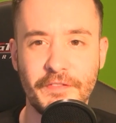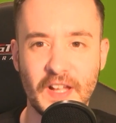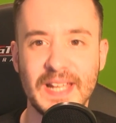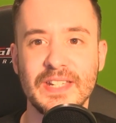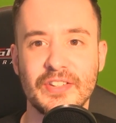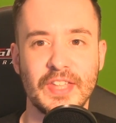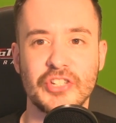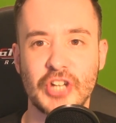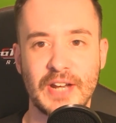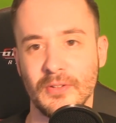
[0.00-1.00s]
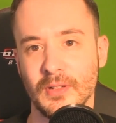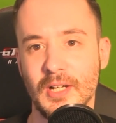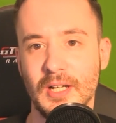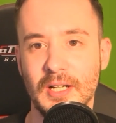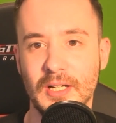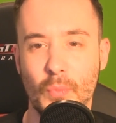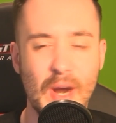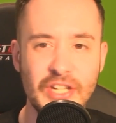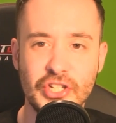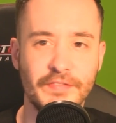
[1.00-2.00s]
find this channel?
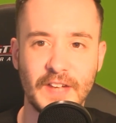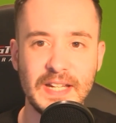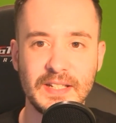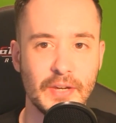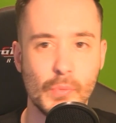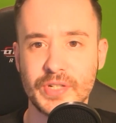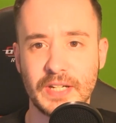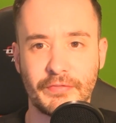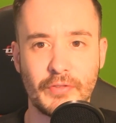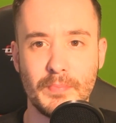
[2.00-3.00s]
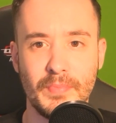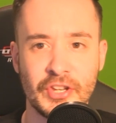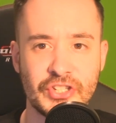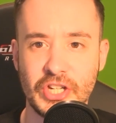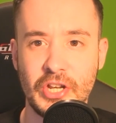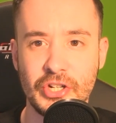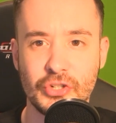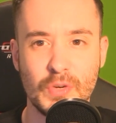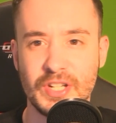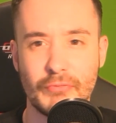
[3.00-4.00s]
Where did you find it? Was it from the search? Was